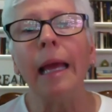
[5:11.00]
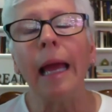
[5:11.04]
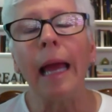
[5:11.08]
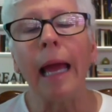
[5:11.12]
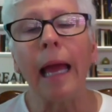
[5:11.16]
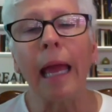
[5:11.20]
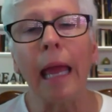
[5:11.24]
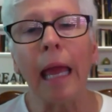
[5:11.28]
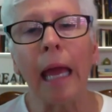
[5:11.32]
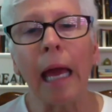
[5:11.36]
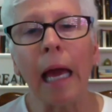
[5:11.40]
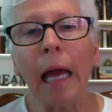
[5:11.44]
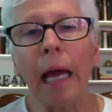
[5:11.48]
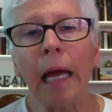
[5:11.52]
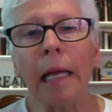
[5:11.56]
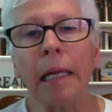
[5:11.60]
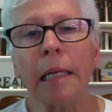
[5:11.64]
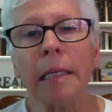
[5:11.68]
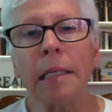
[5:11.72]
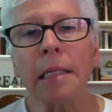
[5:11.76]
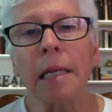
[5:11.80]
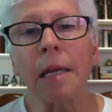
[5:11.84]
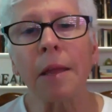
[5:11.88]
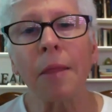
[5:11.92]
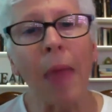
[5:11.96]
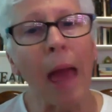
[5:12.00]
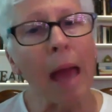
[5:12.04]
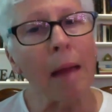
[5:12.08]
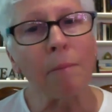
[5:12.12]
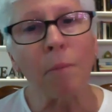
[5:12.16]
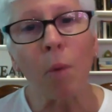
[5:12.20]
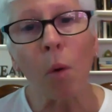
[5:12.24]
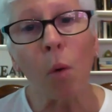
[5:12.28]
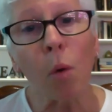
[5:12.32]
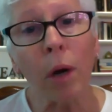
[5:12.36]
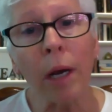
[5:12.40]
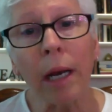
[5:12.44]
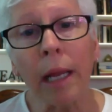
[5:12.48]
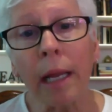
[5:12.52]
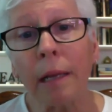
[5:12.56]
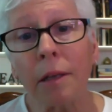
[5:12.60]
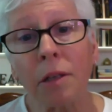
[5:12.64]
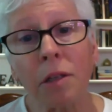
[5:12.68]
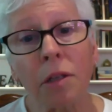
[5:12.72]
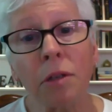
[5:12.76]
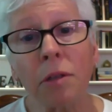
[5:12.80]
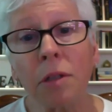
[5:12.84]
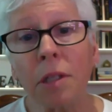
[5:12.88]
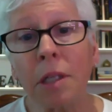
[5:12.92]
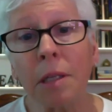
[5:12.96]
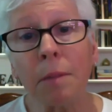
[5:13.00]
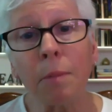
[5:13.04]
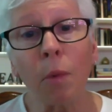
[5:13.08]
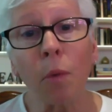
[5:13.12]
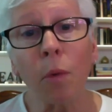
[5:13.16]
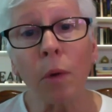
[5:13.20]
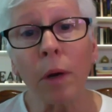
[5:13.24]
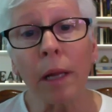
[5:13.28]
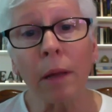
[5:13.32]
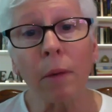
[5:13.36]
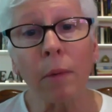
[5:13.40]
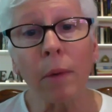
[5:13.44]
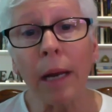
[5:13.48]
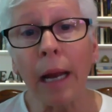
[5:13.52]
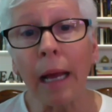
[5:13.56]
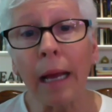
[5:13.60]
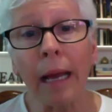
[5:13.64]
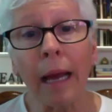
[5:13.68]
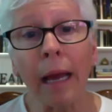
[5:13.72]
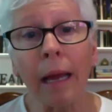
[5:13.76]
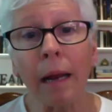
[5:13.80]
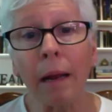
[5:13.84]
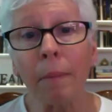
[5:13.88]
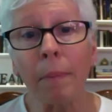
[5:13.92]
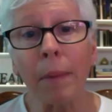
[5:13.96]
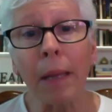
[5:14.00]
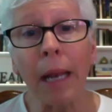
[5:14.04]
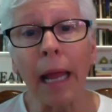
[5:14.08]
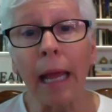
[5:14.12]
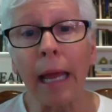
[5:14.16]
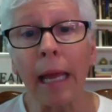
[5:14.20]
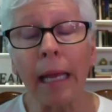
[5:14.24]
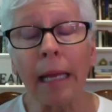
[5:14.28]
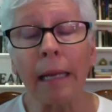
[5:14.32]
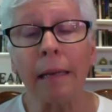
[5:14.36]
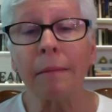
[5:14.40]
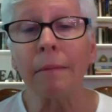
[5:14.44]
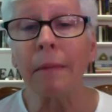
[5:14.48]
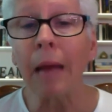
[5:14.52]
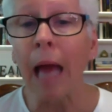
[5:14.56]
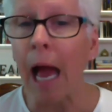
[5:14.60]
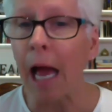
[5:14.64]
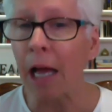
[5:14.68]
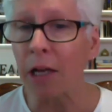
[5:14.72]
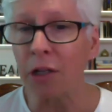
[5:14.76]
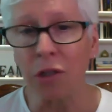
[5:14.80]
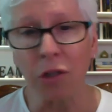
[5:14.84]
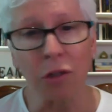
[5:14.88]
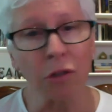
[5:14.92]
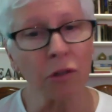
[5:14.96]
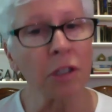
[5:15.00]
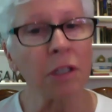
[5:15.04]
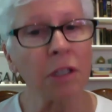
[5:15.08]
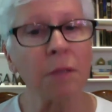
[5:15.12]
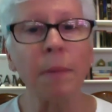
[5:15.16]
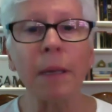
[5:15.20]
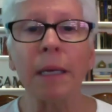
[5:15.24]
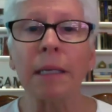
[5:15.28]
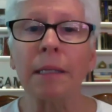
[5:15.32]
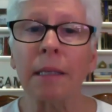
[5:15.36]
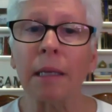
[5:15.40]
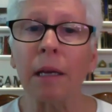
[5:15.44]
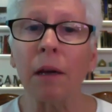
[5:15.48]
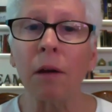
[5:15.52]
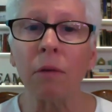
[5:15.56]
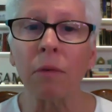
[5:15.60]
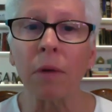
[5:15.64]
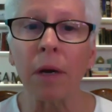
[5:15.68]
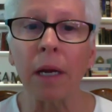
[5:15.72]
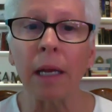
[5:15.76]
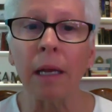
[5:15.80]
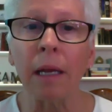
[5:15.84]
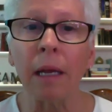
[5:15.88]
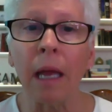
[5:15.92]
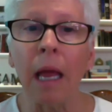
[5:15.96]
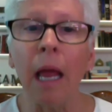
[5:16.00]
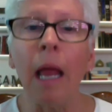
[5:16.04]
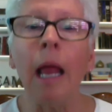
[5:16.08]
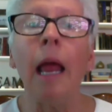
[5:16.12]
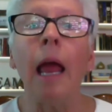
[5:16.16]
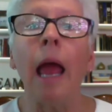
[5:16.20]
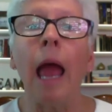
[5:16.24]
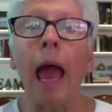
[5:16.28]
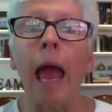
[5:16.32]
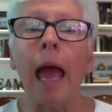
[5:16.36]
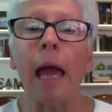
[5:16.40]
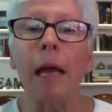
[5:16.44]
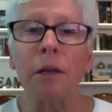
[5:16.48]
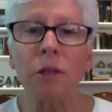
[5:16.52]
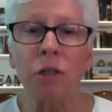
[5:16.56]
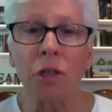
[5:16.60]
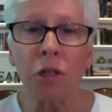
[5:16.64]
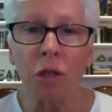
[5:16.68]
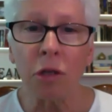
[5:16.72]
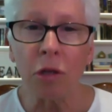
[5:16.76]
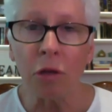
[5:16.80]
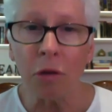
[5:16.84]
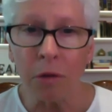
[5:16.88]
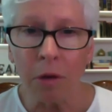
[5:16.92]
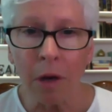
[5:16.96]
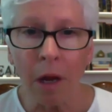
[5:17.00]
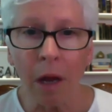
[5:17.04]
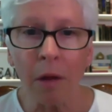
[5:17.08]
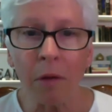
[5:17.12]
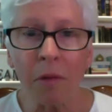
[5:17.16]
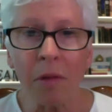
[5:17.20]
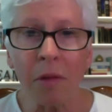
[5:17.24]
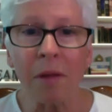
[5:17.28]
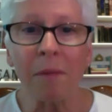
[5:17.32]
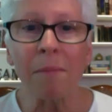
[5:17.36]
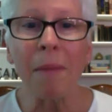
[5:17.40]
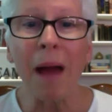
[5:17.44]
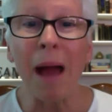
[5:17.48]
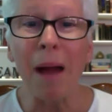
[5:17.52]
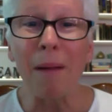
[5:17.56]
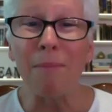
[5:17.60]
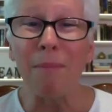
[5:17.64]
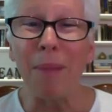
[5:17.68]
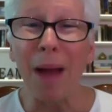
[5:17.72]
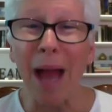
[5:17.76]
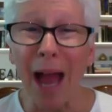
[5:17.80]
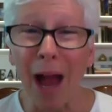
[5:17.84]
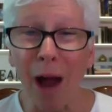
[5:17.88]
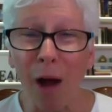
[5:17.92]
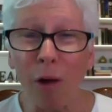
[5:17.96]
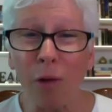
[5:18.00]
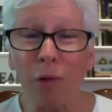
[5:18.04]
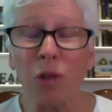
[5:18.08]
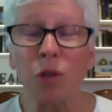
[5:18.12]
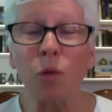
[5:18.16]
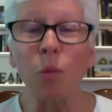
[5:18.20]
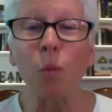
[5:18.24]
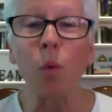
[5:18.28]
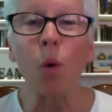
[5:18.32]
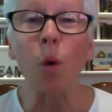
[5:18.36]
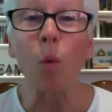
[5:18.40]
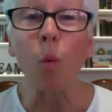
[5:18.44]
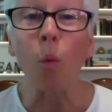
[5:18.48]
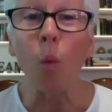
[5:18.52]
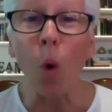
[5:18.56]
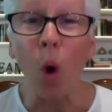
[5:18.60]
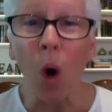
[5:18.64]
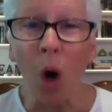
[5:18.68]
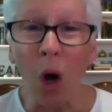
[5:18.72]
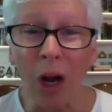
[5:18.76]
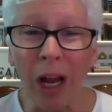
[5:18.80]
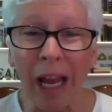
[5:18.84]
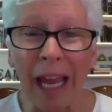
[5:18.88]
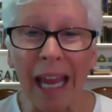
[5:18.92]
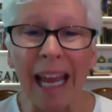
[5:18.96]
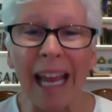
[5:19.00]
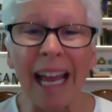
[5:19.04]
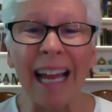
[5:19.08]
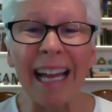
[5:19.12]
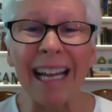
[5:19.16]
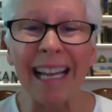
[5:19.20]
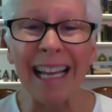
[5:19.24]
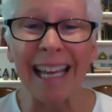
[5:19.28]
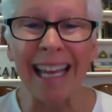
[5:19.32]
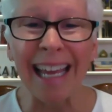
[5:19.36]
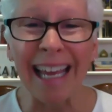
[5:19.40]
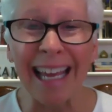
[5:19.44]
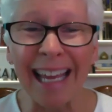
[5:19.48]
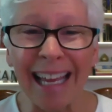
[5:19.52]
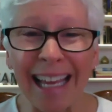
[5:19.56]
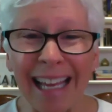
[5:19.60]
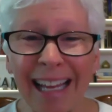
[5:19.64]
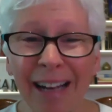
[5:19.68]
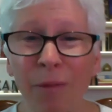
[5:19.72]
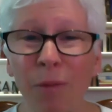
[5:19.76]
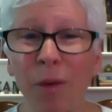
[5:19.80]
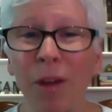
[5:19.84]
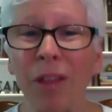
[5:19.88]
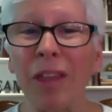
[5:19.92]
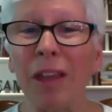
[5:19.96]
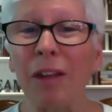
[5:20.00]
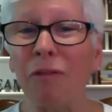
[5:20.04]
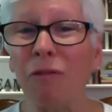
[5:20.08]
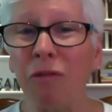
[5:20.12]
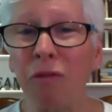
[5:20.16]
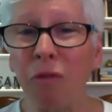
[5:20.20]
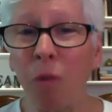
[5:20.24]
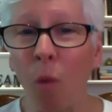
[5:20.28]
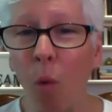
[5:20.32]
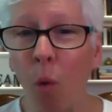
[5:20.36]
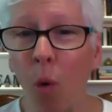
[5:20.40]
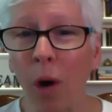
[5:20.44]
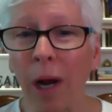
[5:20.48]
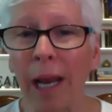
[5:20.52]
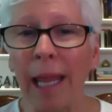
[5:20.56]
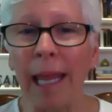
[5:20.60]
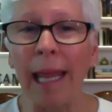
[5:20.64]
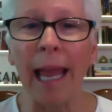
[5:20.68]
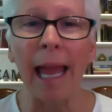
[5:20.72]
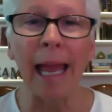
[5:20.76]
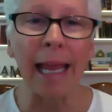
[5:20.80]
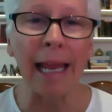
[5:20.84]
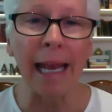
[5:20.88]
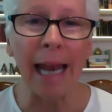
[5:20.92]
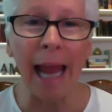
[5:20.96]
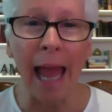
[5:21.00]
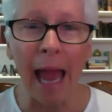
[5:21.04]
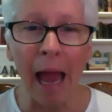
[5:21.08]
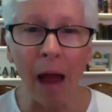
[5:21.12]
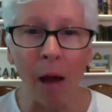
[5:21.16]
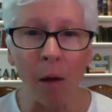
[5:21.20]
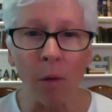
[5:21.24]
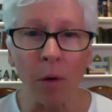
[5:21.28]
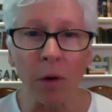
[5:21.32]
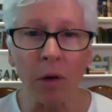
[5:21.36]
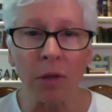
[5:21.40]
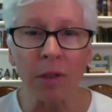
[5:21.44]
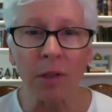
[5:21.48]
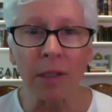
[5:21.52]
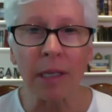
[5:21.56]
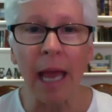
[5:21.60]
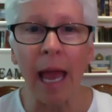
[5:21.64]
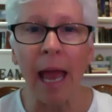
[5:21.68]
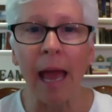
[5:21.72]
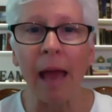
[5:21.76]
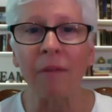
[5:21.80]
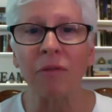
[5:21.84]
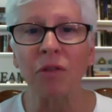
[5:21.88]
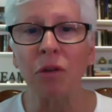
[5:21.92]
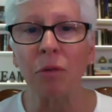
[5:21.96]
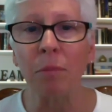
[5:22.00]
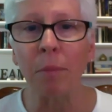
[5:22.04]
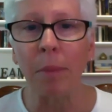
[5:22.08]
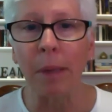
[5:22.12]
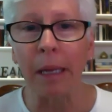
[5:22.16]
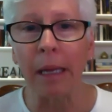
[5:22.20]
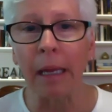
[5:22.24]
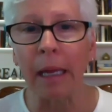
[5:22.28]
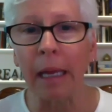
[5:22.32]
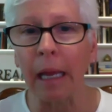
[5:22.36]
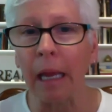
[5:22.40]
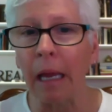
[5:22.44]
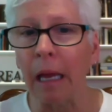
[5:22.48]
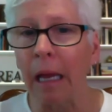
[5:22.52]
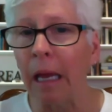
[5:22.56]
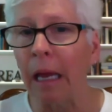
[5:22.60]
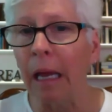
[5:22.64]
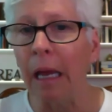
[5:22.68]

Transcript: And that morning, Tuesday morning, when I got up at 8, I juiced my celery. And do you know that my bowels were working again within 48 hours after being